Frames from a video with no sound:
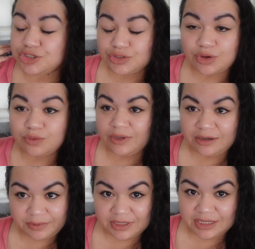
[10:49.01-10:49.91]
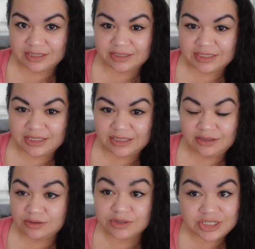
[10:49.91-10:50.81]
so weird because he
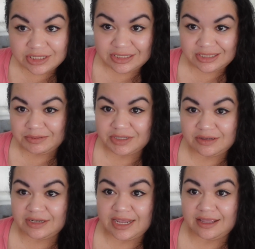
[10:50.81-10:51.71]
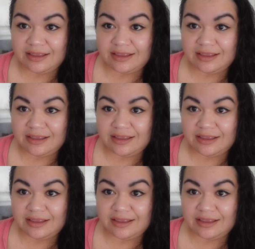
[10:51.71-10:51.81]
usually sleeps through the night.